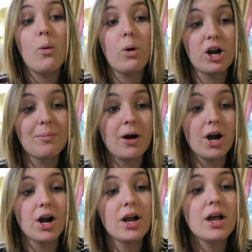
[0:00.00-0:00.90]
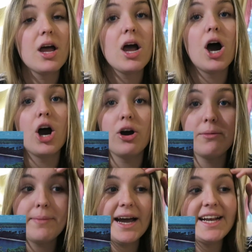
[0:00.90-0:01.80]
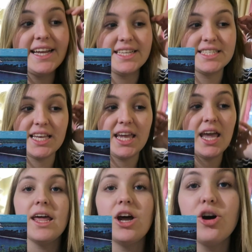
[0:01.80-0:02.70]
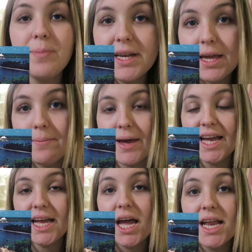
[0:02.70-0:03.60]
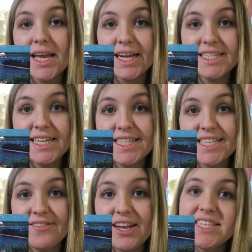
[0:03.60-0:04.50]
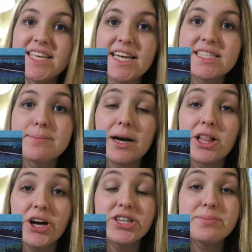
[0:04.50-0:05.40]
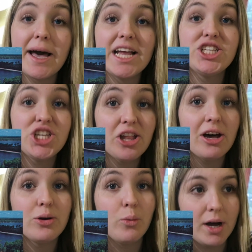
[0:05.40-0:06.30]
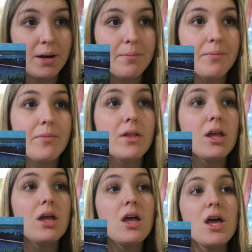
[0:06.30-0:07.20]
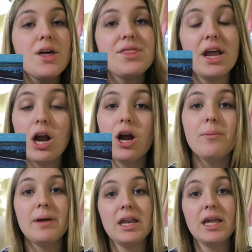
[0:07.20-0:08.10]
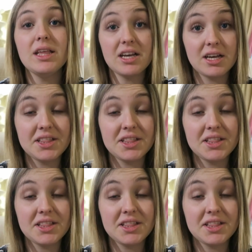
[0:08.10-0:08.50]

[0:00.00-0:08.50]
water park owned by Disney. It opened in May 1976 but closed by 2001. There are many